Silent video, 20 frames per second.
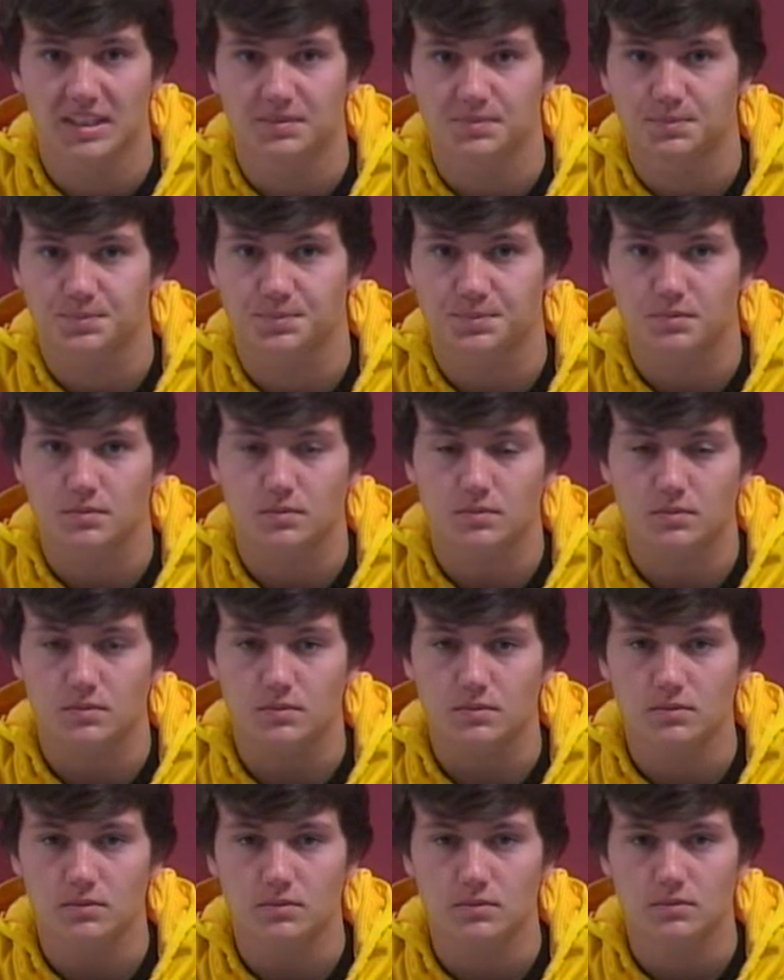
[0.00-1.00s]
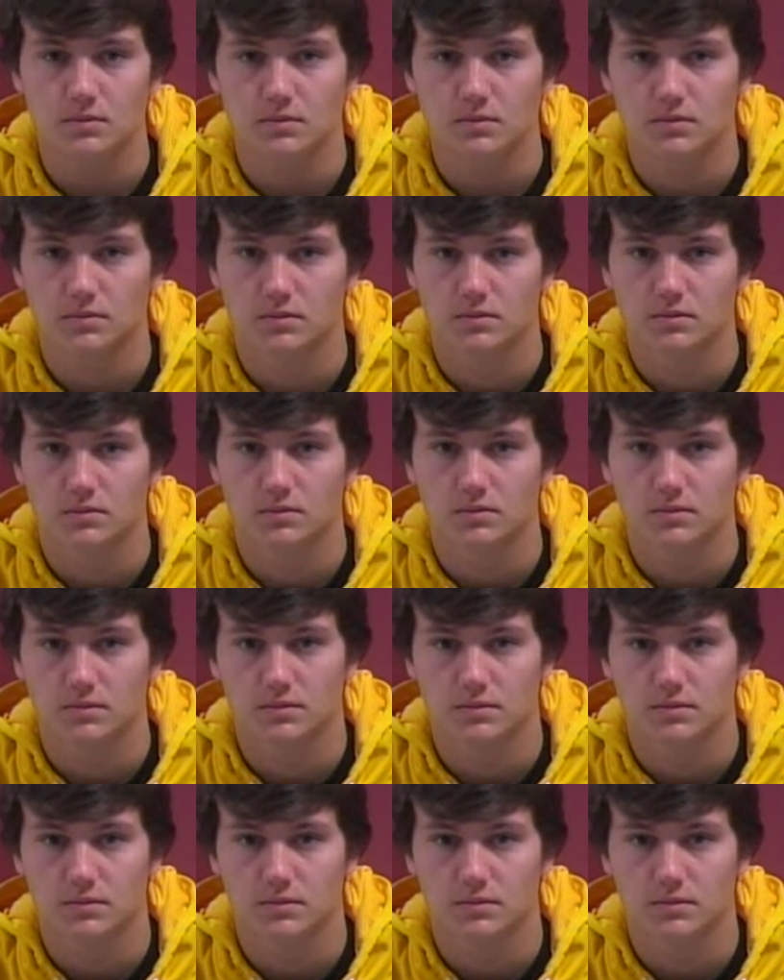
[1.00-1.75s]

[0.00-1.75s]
No one is speaking in this clip.